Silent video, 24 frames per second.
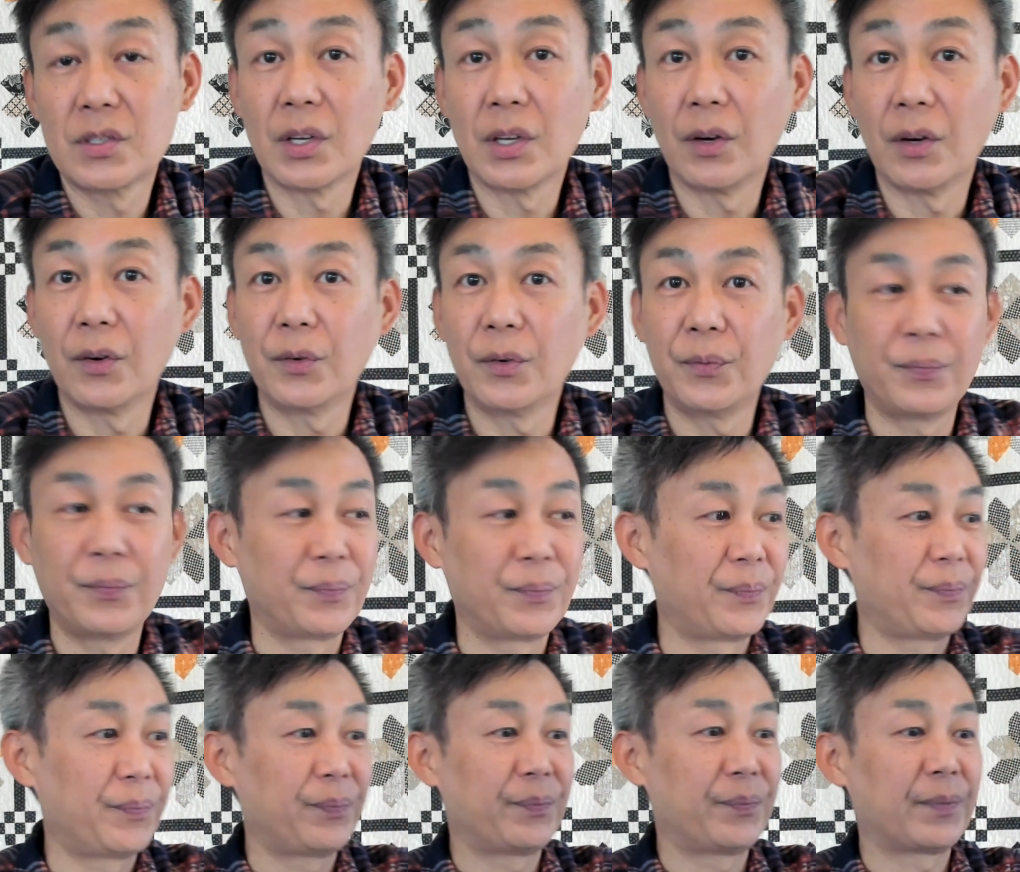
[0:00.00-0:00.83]

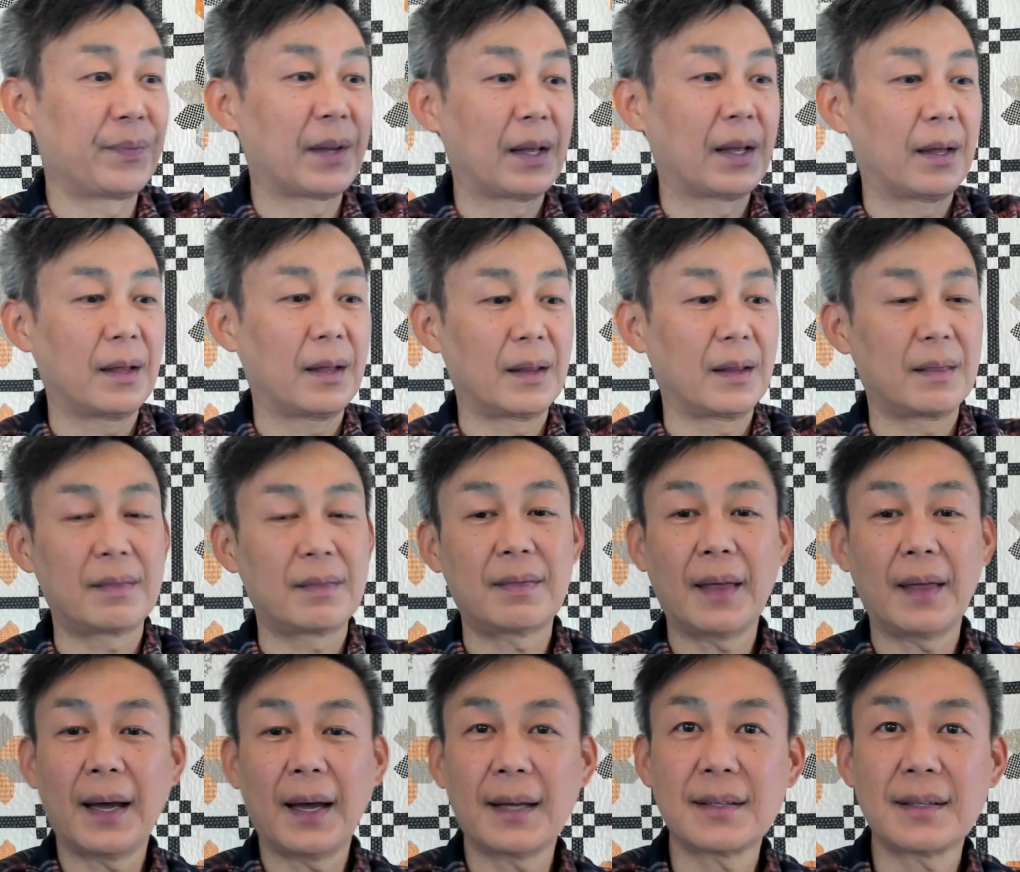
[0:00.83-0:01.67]
So
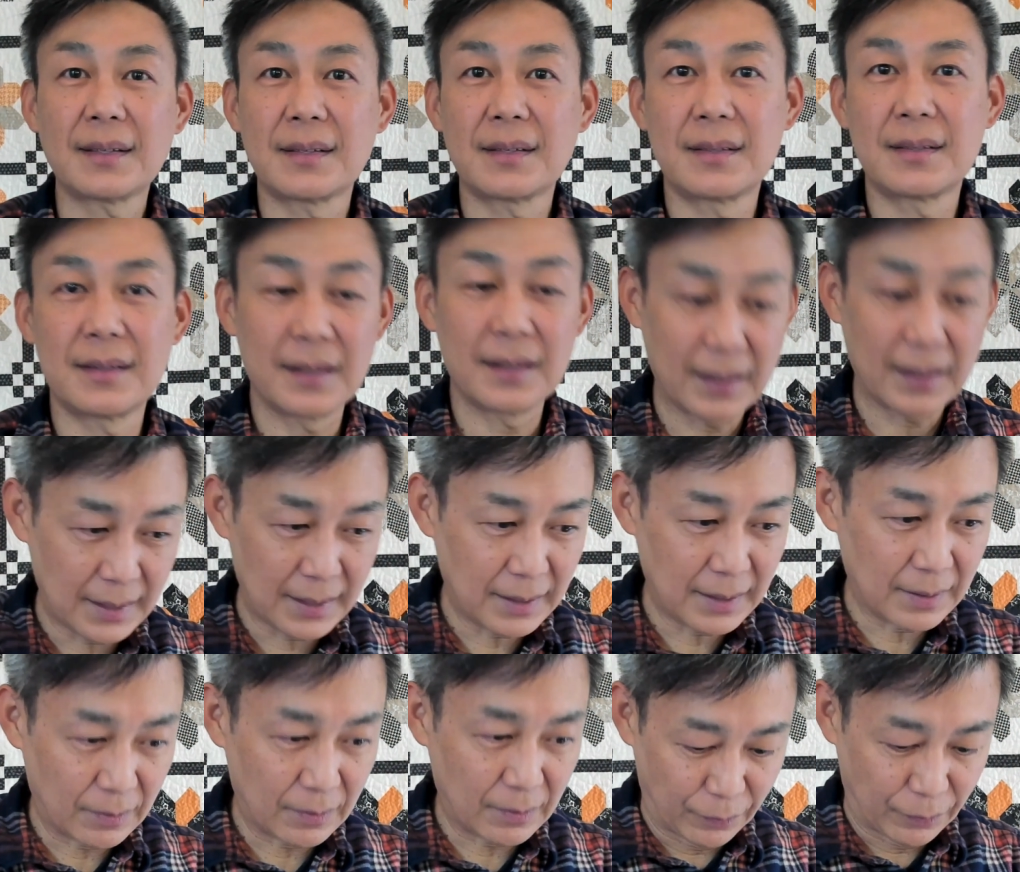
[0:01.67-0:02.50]

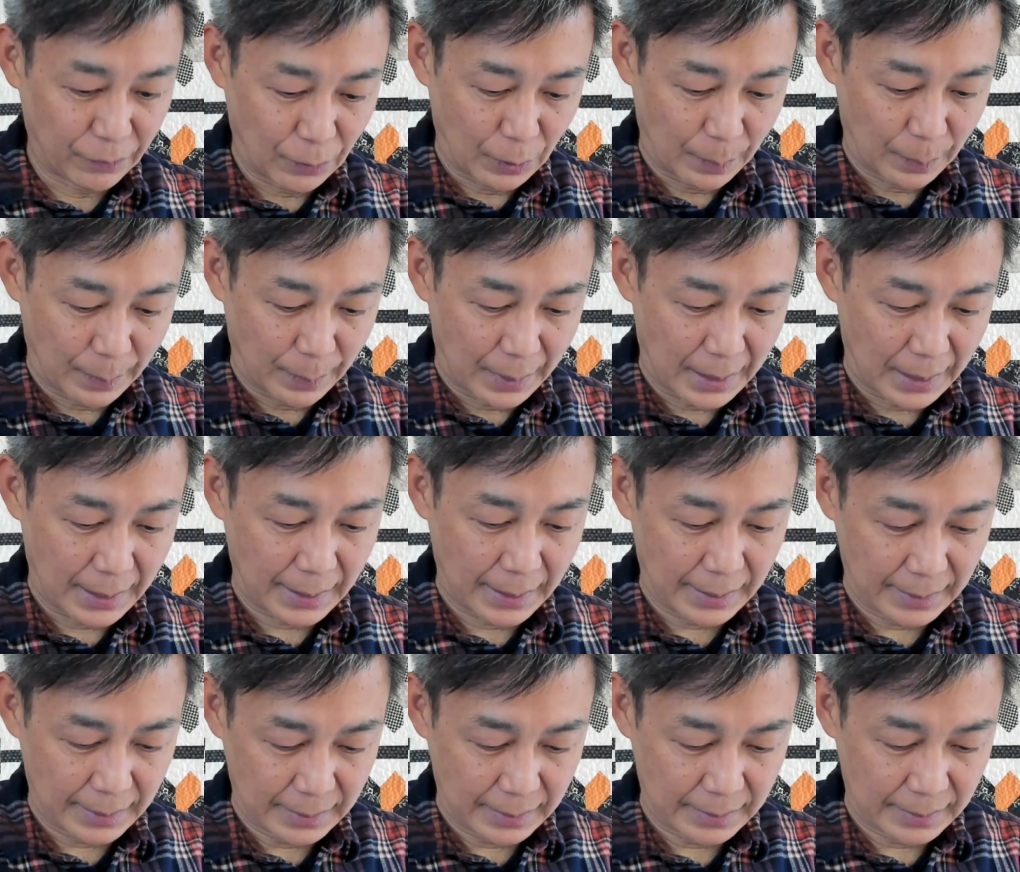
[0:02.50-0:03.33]
that's it for
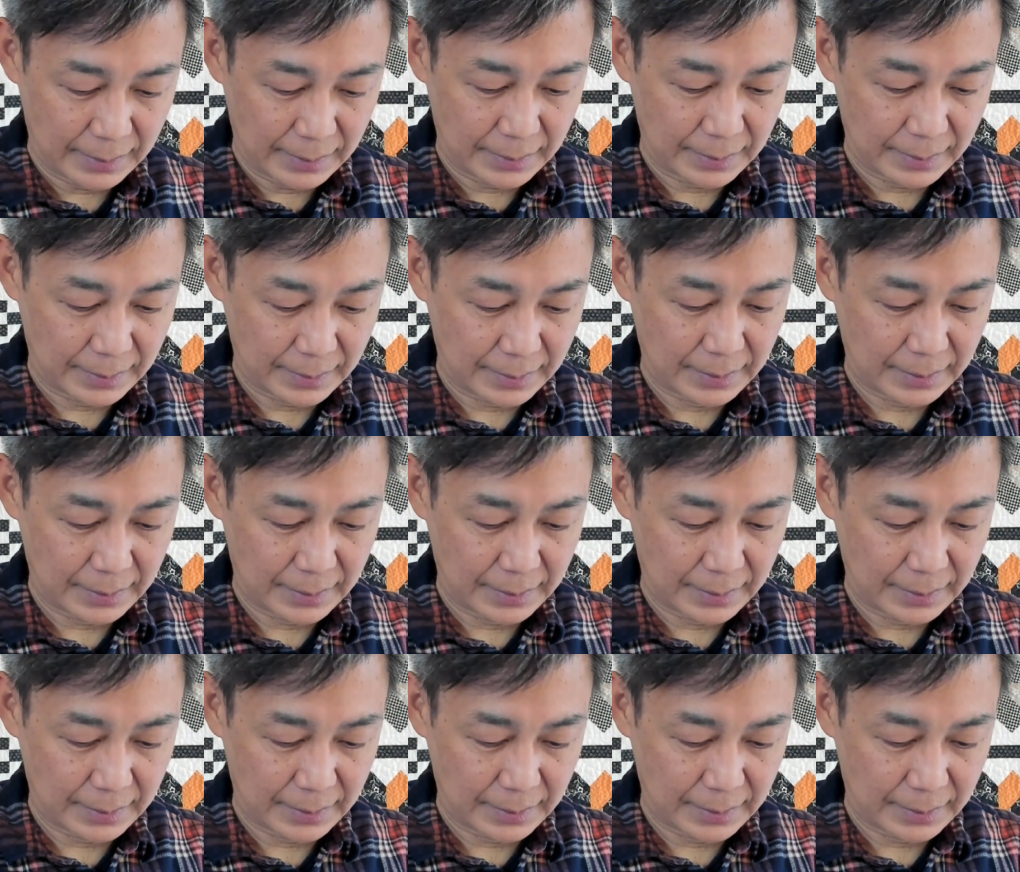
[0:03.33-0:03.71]
my